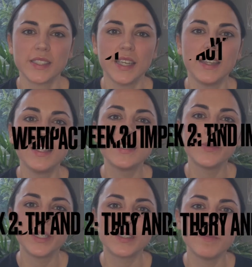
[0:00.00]
In this
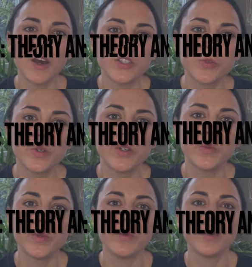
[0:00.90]
week's module,
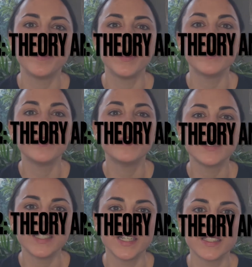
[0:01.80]
we will be revisiting